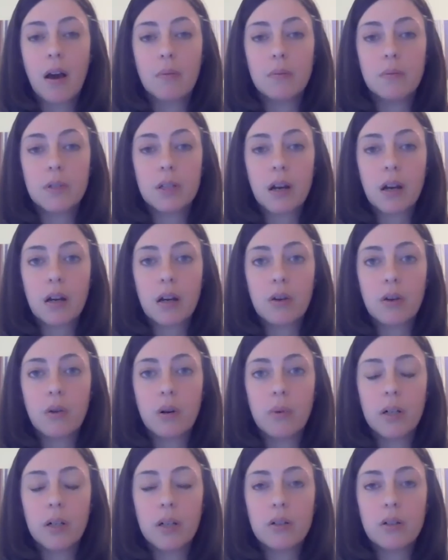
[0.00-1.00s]

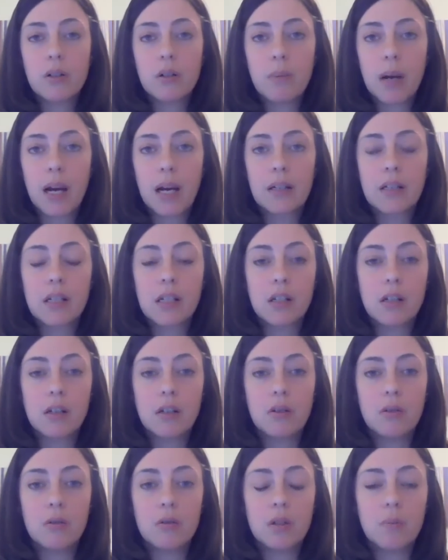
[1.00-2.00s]
Takako, I want to turn back to
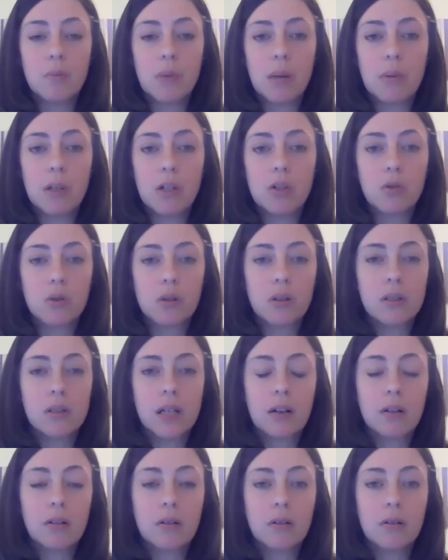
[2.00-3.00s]
you to maybe drill
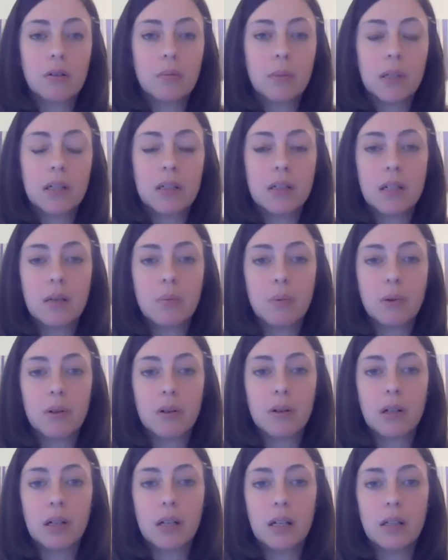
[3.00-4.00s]
down a little bit
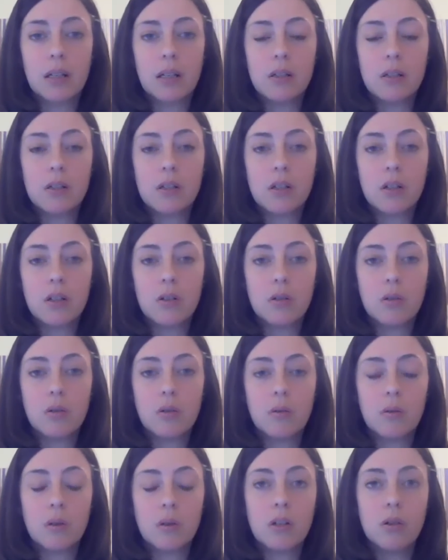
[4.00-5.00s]
deeper
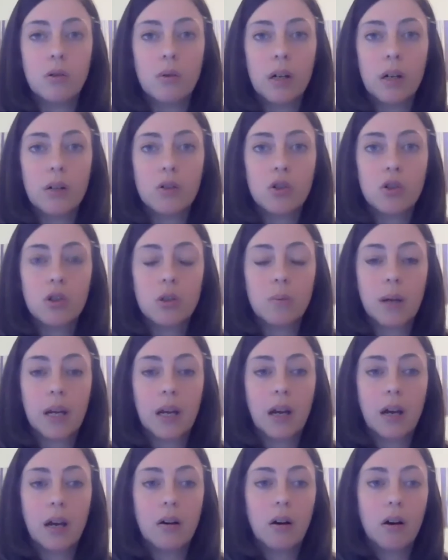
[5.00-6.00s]
into
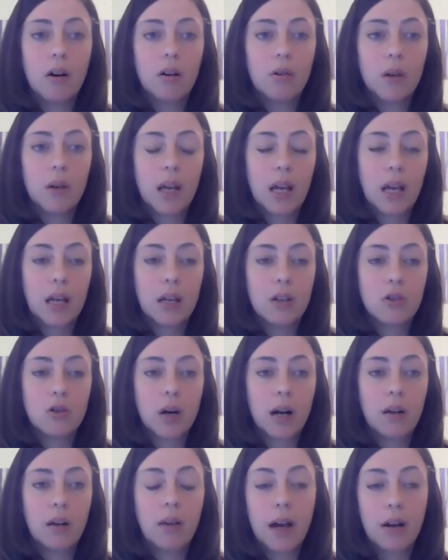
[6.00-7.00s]
U.S.-Japan ROK
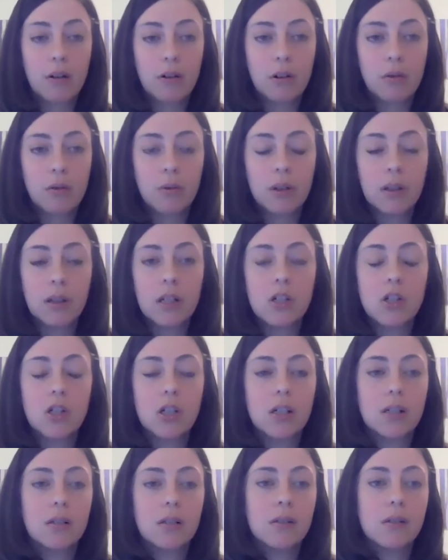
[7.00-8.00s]
trilateral
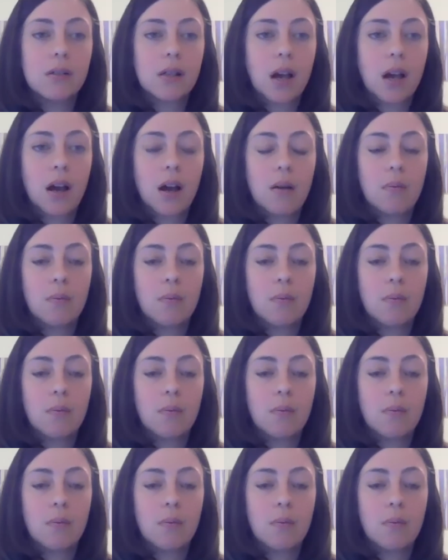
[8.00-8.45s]
relations.